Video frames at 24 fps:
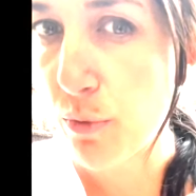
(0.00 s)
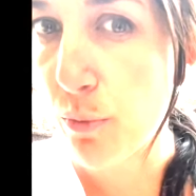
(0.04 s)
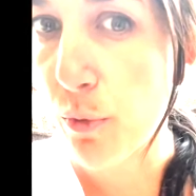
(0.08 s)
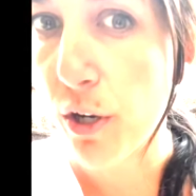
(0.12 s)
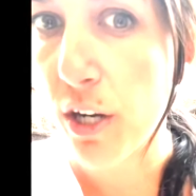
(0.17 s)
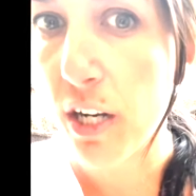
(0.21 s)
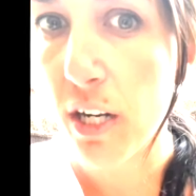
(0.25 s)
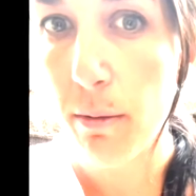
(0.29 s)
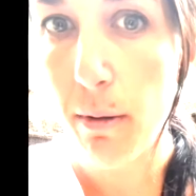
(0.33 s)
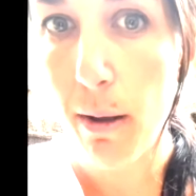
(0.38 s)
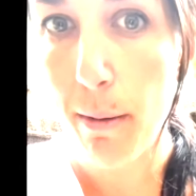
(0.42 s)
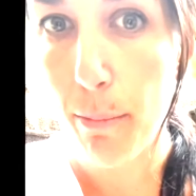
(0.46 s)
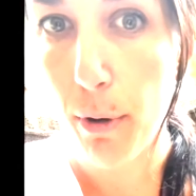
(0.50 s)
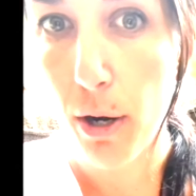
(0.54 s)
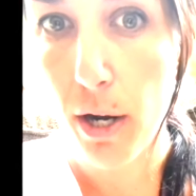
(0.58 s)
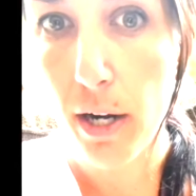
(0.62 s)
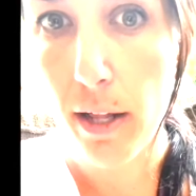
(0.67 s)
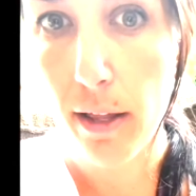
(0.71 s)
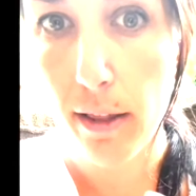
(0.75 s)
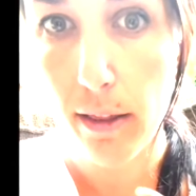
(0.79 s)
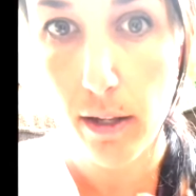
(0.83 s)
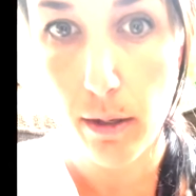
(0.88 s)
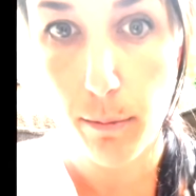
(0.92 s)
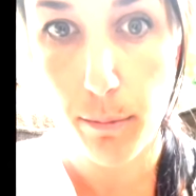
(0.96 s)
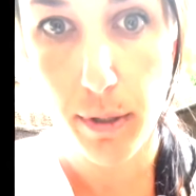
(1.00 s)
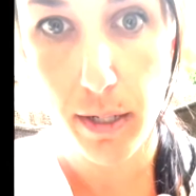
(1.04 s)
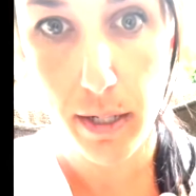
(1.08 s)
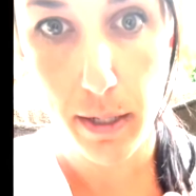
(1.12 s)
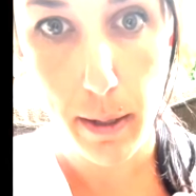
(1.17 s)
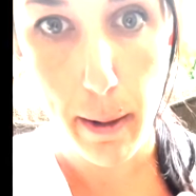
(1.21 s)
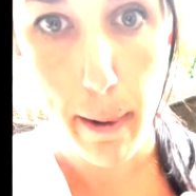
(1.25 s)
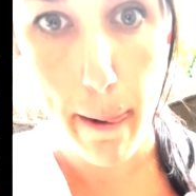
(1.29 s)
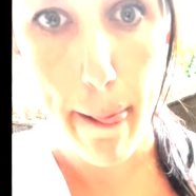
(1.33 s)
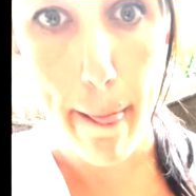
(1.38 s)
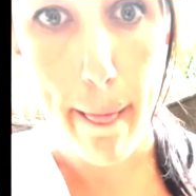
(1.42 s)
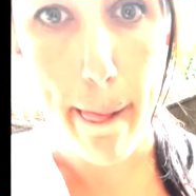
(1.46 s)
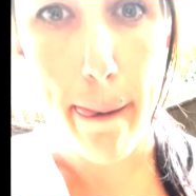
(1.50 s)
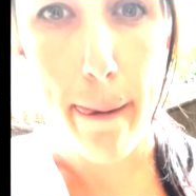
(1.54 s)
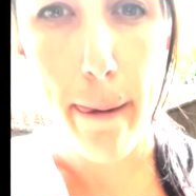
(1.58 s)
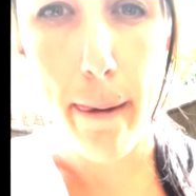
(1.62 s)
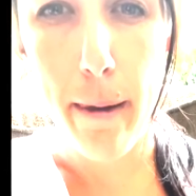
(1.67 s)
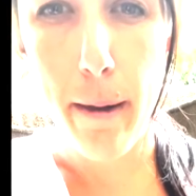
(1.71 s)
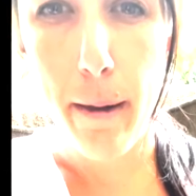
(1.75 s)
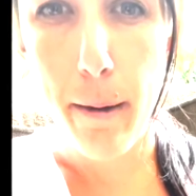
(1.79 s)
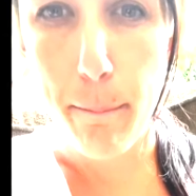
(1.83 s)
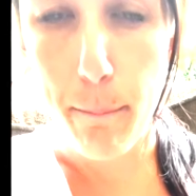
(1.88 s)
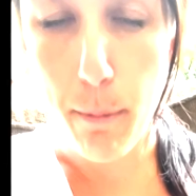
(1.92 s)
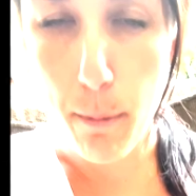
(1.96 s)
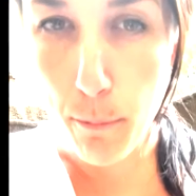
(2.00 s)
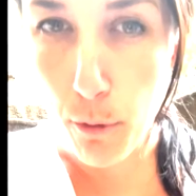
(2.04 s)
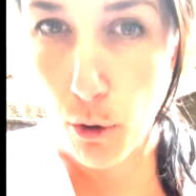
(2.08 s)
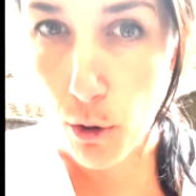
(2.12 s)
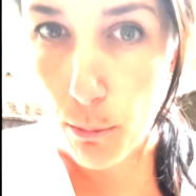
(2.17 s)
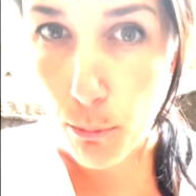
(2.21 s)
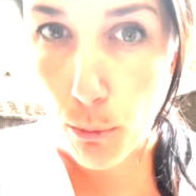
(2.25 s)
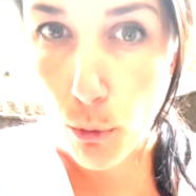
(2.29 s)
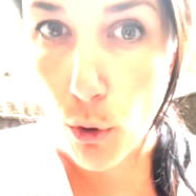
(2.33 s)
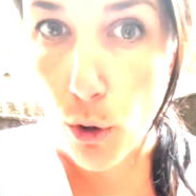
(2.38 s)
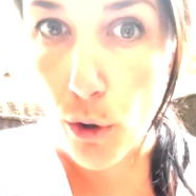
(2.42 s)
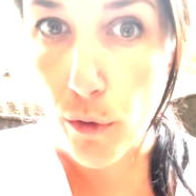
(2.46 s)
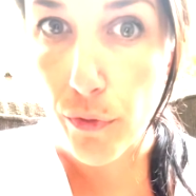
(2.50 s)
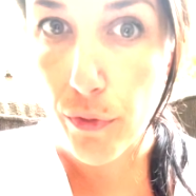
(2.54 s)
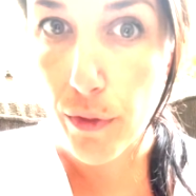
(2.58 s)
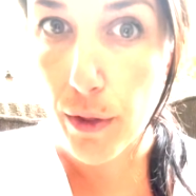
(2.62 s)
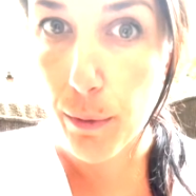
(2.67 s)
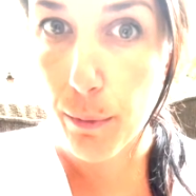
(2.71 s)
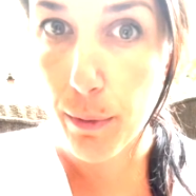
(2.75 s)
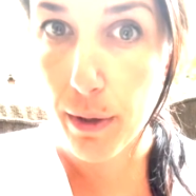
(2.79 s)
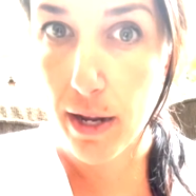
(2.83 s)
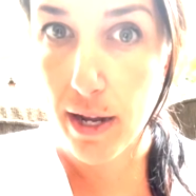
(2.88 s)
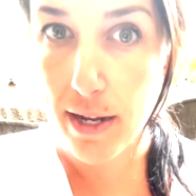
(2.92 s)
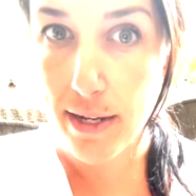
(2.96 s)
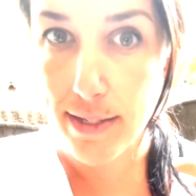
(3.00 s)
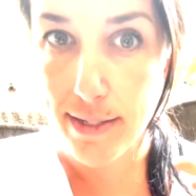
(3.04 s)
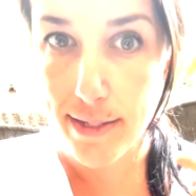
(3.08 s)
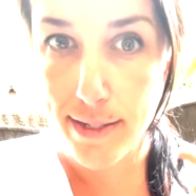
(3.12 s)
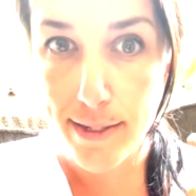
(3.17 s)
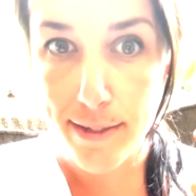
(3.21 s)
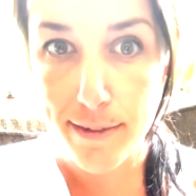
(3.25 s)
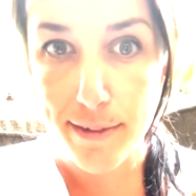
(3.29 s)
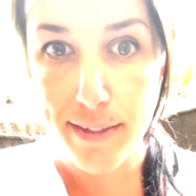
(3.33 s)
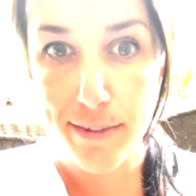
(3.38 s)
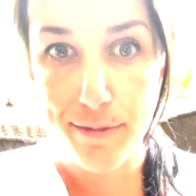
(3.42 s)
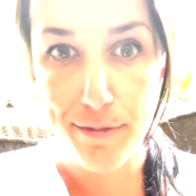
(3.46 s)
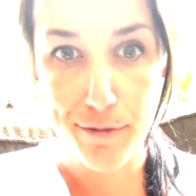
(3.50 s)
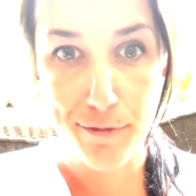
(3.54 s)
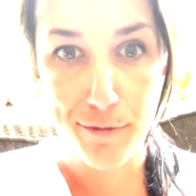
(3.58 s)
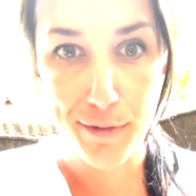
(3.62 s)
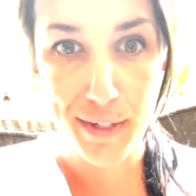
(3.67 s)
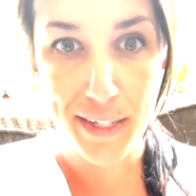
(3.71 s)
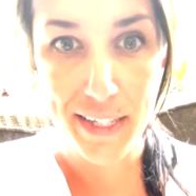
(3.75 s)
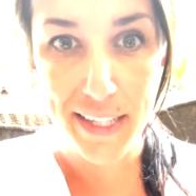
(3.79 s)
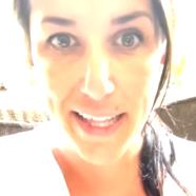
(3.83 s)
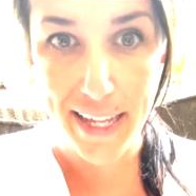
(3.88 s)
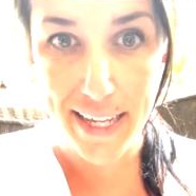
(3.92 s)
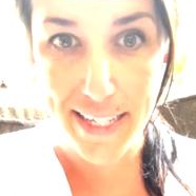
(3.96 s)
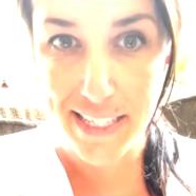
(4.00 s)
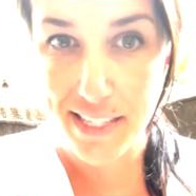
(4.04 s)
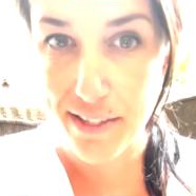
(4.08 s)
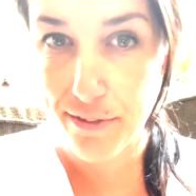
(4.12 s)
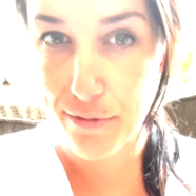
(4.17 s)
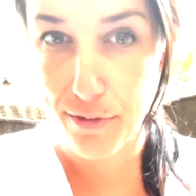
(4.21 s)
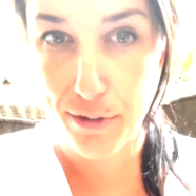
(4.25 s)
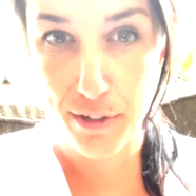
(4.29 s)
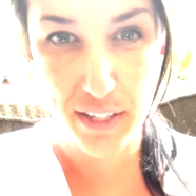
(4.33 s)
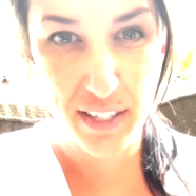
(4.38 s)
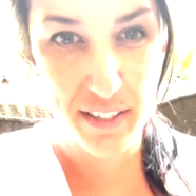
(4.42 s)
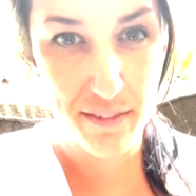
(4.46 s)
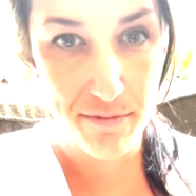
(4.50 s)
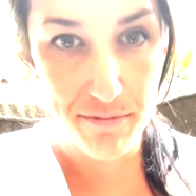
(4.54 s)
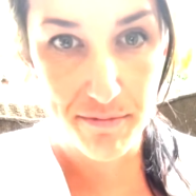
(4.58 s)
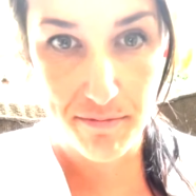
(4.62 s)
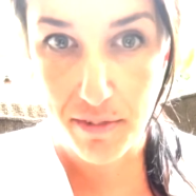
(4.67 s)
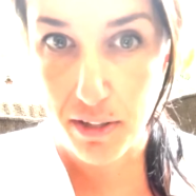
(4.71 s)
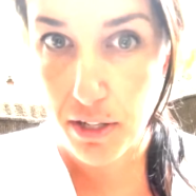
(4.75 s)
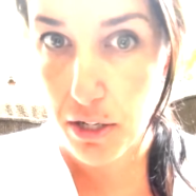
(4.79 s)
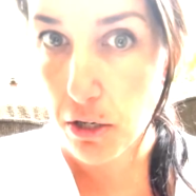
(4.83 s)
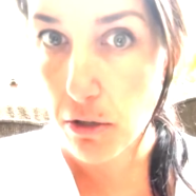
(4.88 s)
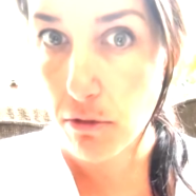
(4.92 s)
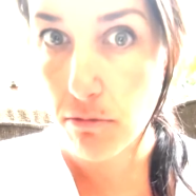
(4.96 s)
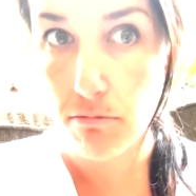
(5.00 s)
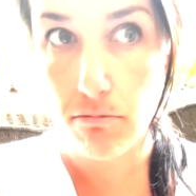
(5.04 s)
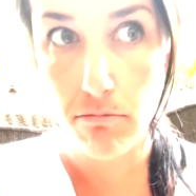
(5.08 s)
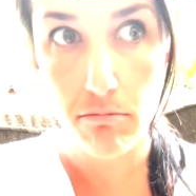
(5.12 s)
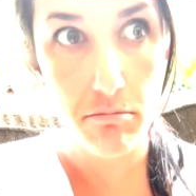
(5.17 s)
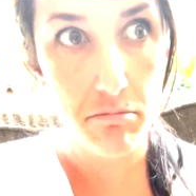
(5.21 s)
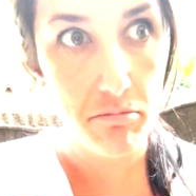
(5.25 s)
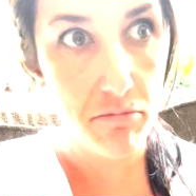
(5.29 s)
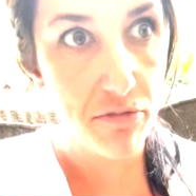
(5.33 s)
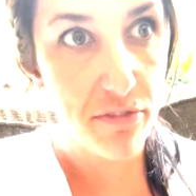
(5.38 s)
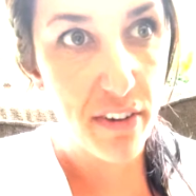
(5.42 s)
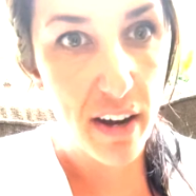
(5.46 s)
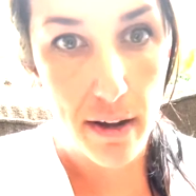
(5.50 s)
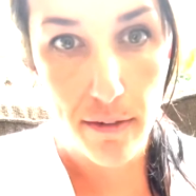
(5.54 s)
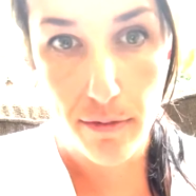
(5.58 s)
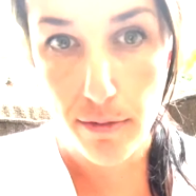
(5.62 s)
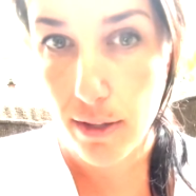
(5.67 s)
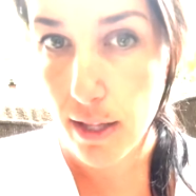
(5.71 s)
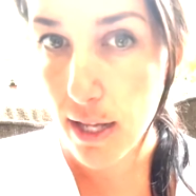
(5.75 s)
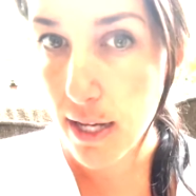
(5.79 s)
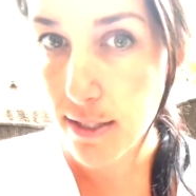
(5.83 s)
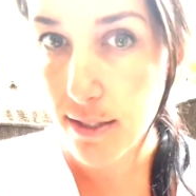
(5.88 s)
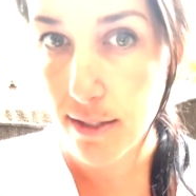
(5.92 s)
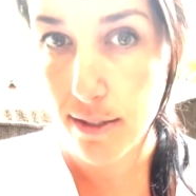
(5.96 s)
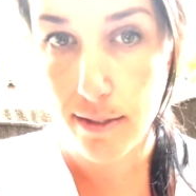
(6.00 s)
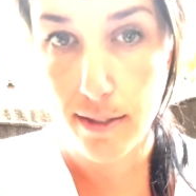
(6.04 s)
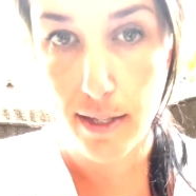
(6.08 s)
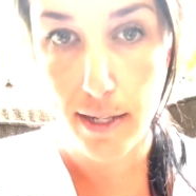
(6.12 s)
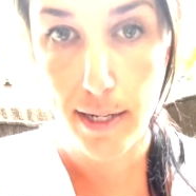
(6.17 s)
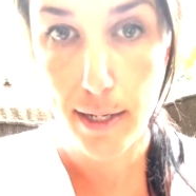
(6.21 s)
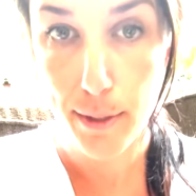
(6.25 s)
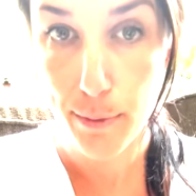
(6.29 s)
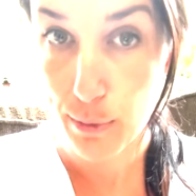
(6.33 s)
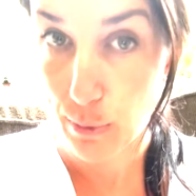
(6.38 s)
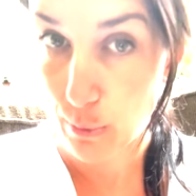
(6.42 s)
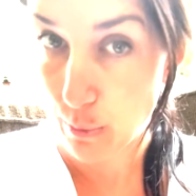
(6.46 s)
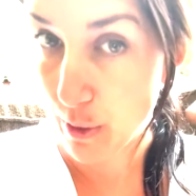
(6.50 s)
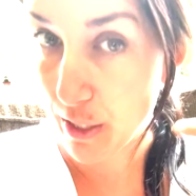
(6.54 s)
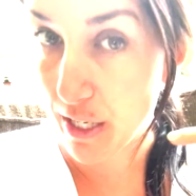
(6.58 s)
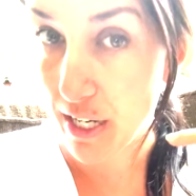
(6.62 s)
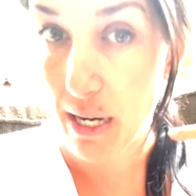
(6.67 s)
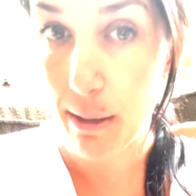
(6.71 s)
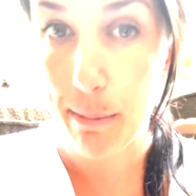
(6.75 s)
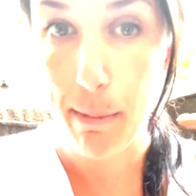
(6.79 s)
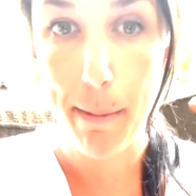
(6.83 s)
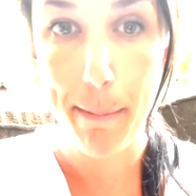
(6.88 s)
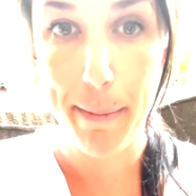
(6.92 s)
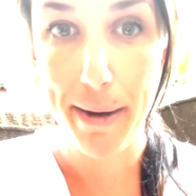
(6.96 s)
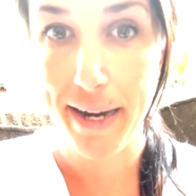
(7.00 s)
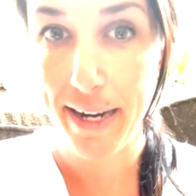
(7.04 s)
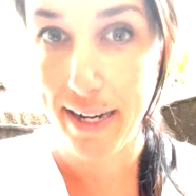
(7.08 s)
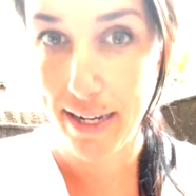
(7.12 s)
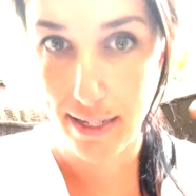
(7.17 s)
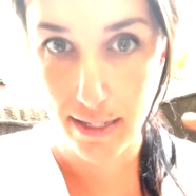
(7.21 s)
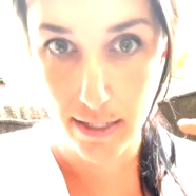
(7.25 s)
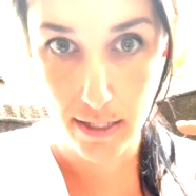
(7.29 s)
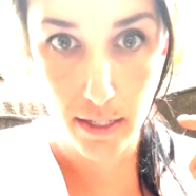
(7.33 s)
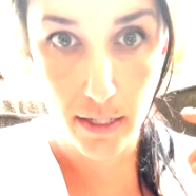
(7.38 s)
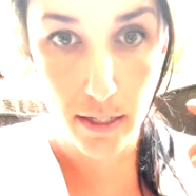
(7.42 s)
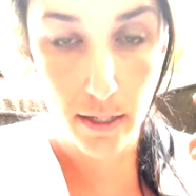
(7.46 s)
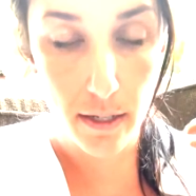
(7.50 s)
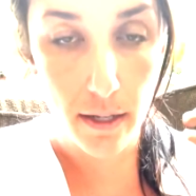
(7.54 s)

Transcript: working on my body a little bit. But more importantly, what I didn't even realize the first, 5 classes, that it was working on my mind.